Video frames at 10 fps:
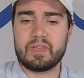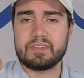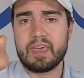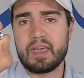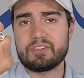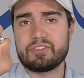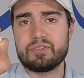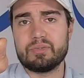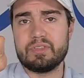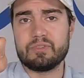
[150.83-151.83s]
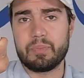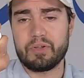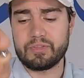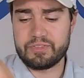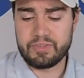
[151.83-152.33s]
attach to these
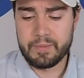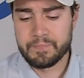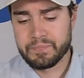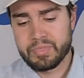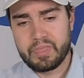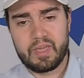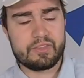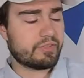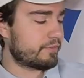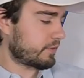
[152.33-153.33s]
bolts. So for